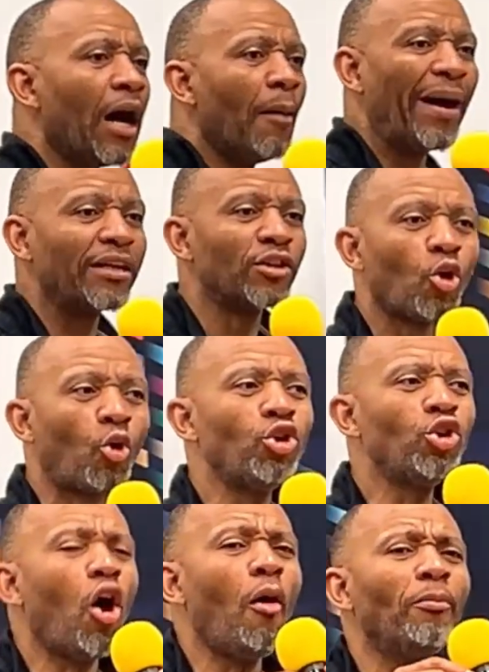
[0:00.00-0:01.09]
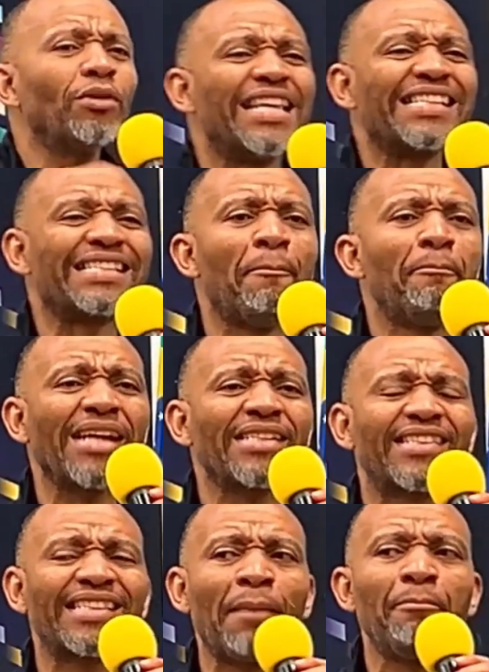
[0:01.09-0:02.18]
but kunom there's a
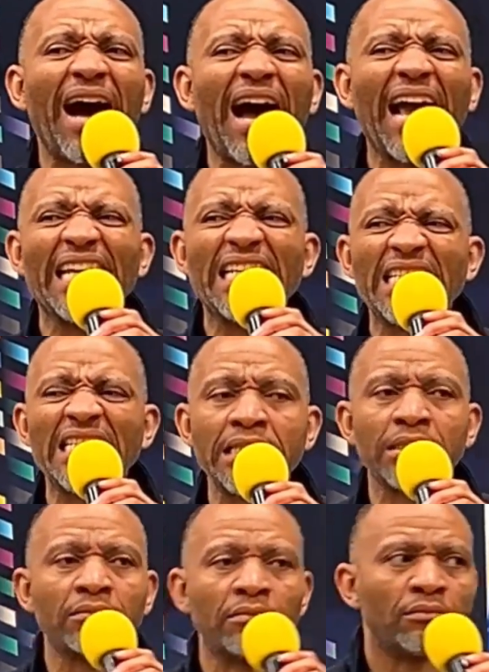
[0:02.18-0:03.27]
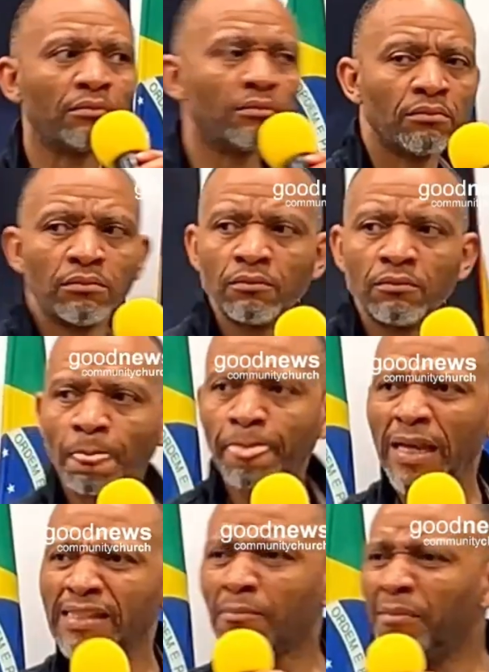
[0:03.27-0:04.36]
mastermind
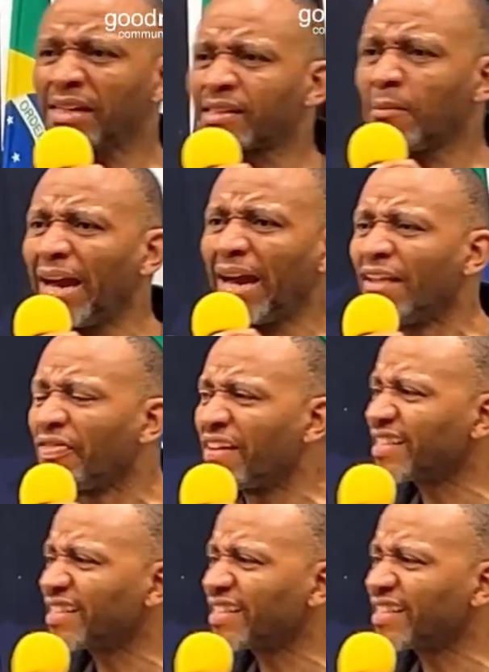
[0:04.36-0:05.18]
there's a mastermind there's a